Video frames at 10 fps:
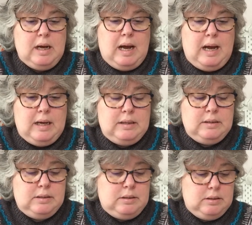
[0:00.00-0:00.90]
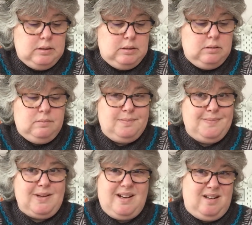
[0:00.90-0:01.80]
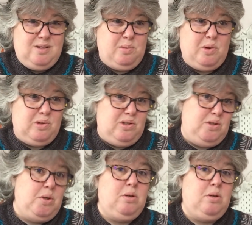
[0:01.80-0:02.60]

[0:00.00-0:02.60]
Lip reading: And I didn't swatch.